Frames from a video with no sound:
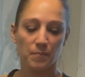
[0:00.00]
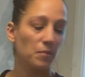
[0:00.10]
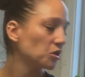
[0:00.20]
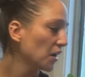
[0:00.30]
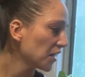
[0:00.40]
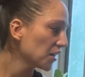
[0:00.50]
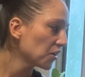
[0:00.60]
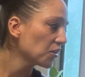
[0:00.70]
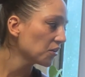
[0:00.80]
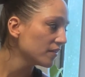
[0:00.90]
Try to
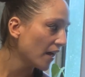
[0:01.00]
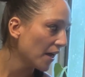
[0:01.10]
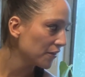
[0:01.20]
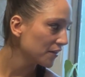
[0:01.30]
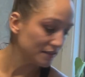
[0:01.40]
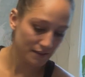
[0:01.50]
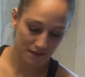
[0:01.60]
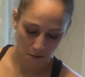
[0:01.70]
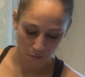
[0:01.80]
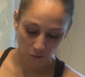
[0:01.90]
get good lathers.
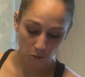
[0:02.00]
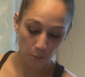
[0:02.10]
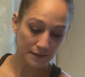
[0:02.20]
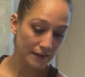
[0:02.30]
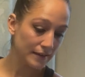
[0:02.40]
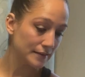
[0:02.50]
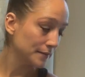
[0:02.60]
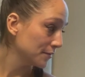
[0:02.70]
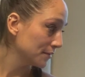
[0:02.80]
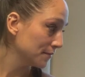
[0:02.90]
Oopsies.
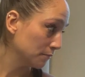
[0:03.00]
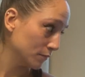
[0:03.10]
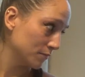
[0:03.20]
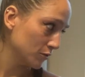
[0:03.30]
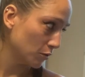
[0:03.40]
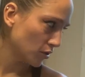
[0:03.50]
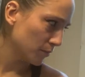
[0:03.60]
Don't drop